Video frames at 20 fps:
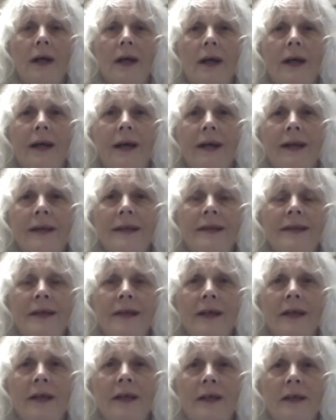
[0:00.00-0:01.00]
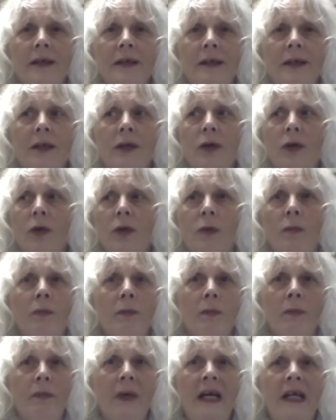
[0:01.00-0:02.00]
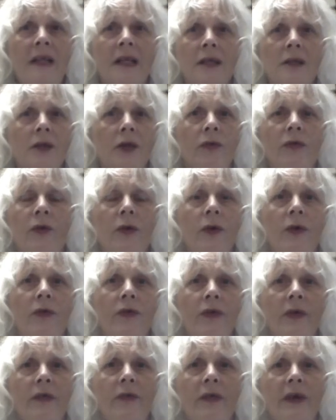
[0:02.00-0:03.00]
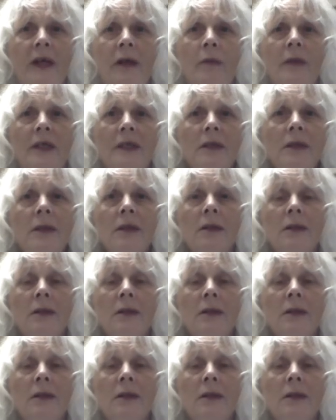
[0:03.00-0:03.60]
and make that your full fulfillment,